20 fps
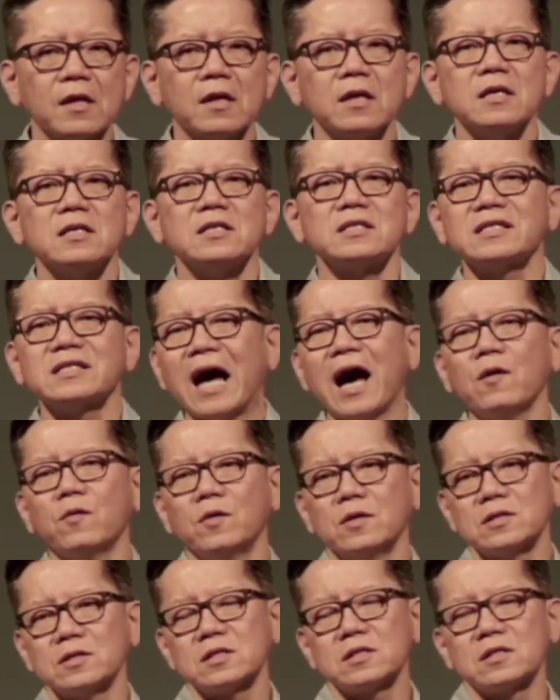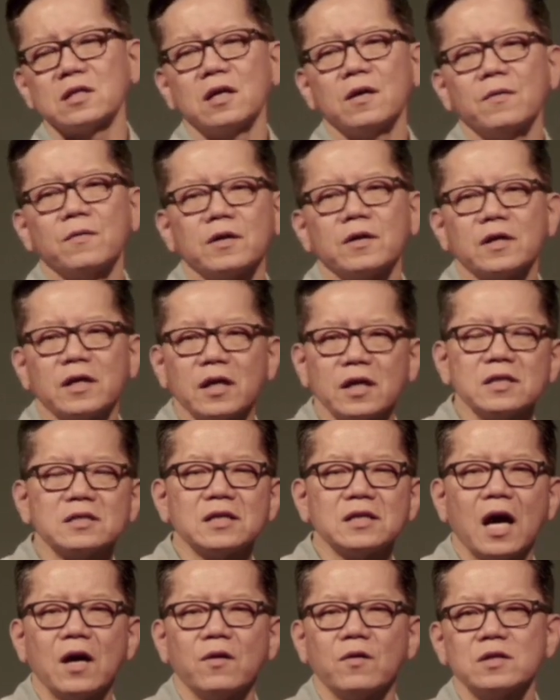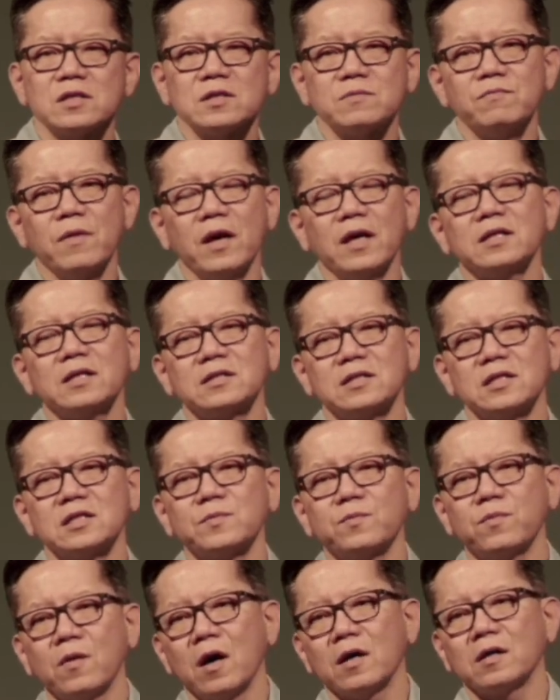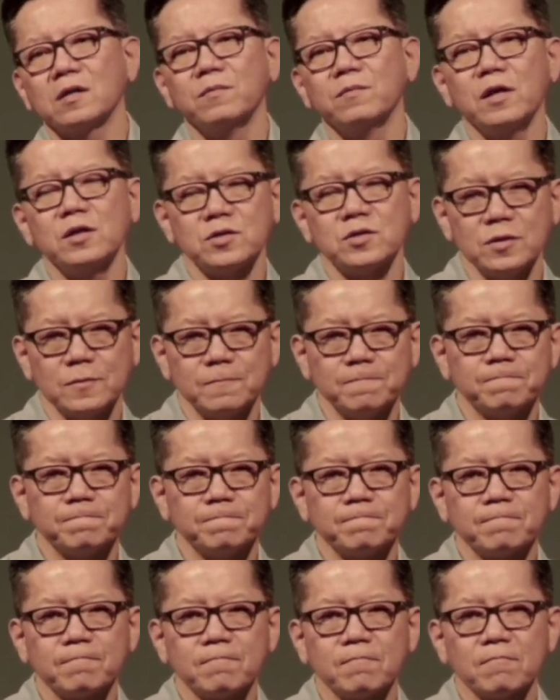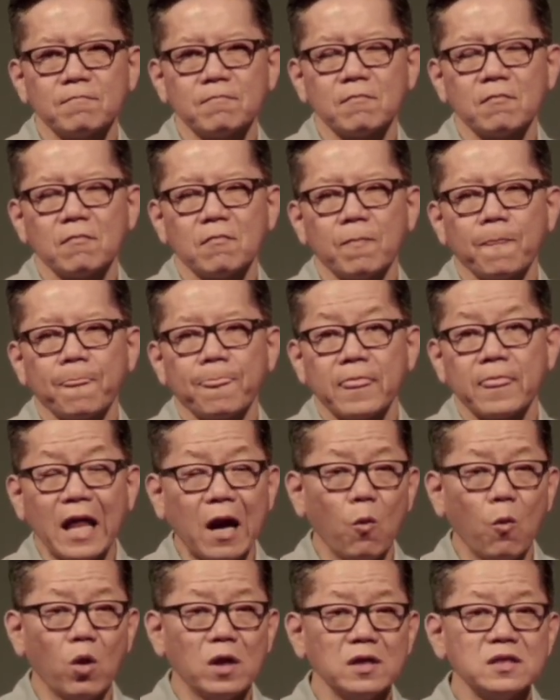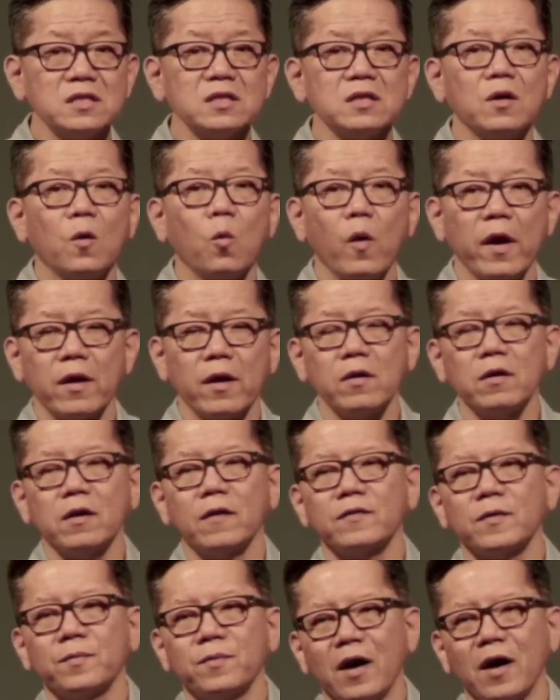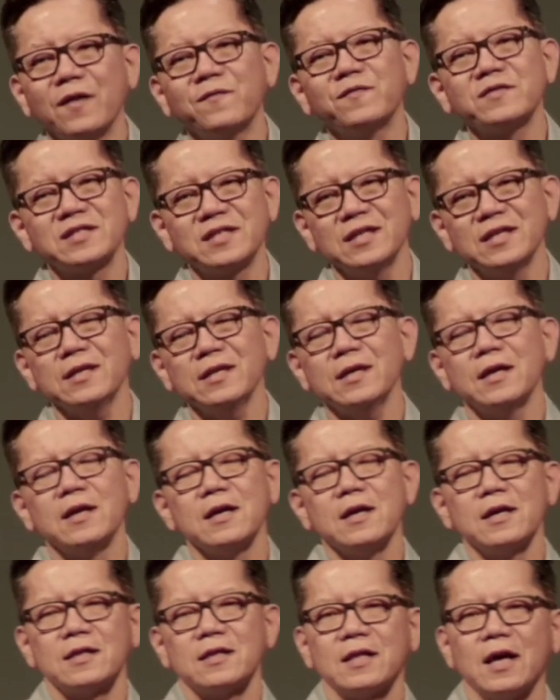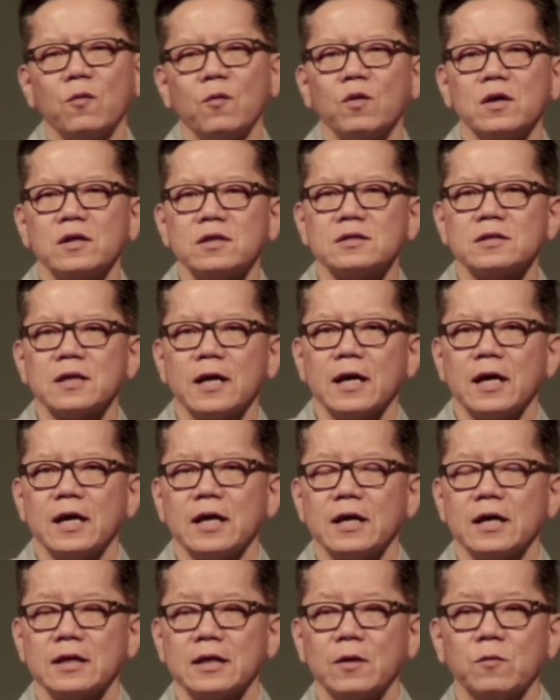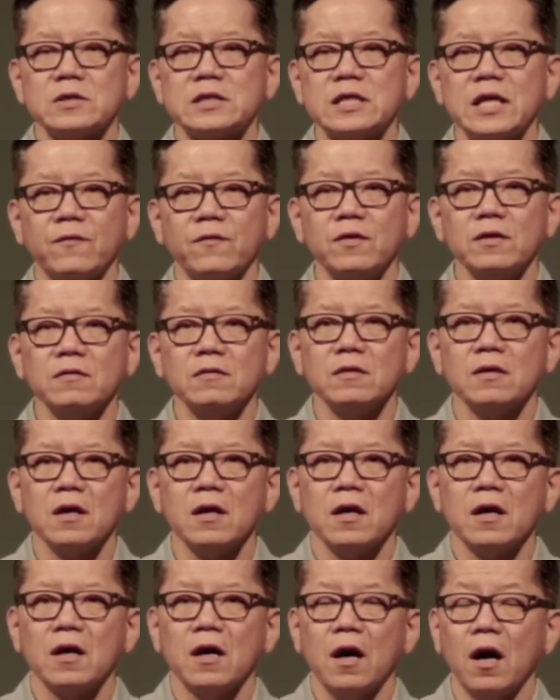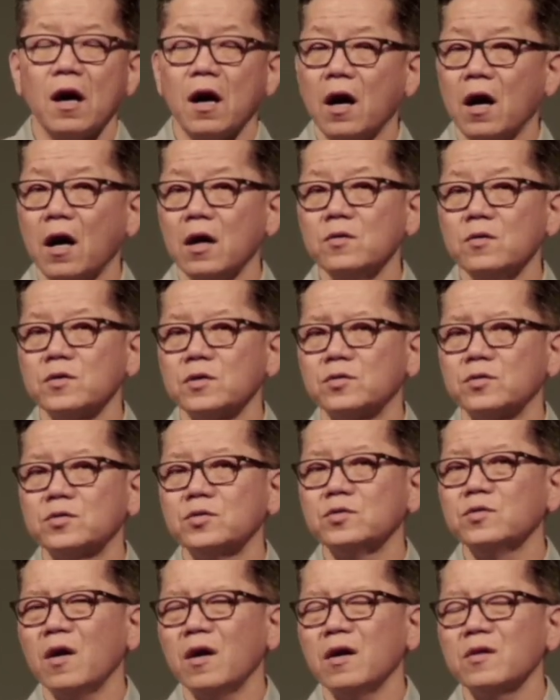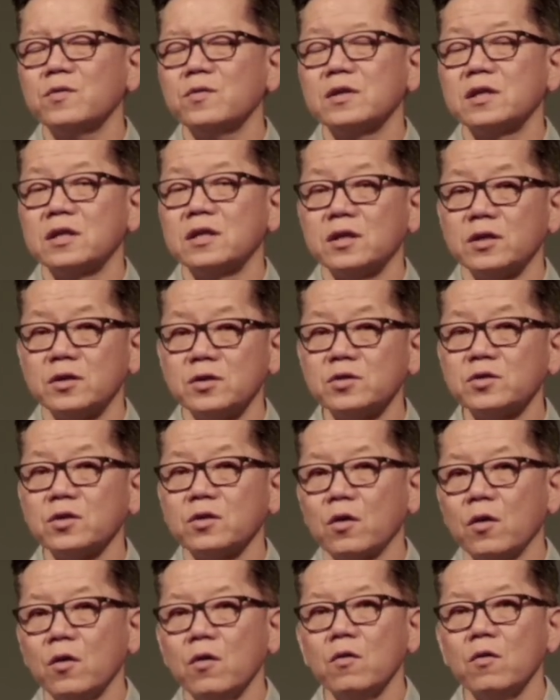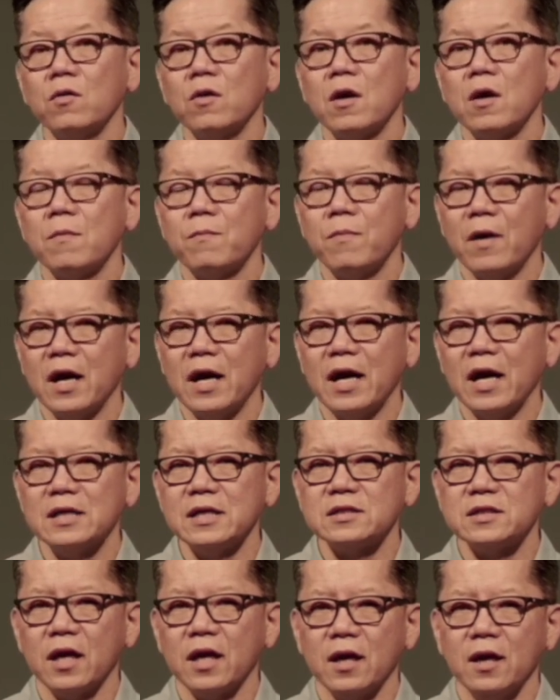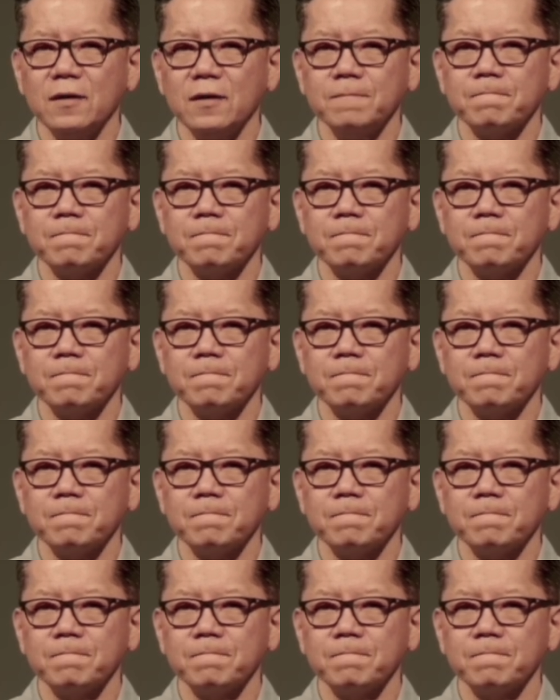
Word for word: Cyrus, King Cyrus, makes this proclamation. Now, was he aware of the prophecy that was, uh, that was given 100 to 200 years ago by Isaiah?